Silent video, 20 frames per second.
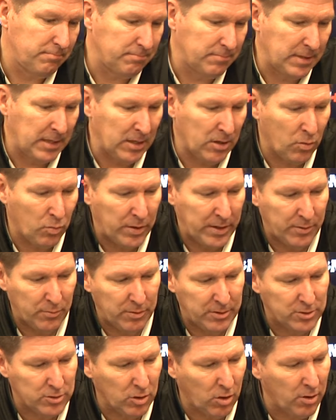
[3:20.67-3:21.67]
you know, we
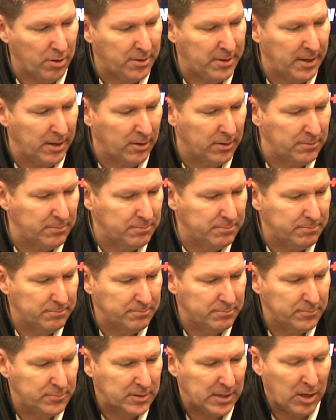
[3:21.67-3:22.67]
started Dylan
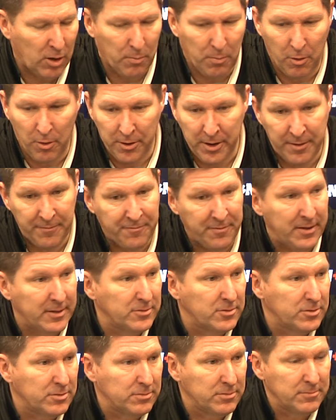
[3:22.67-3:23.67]
to help our
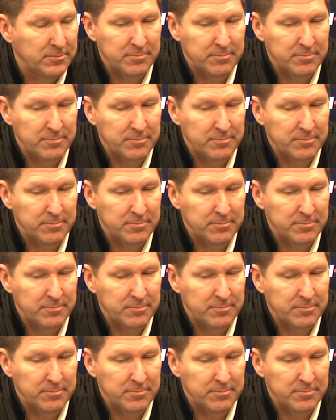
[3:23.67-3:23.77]
defense.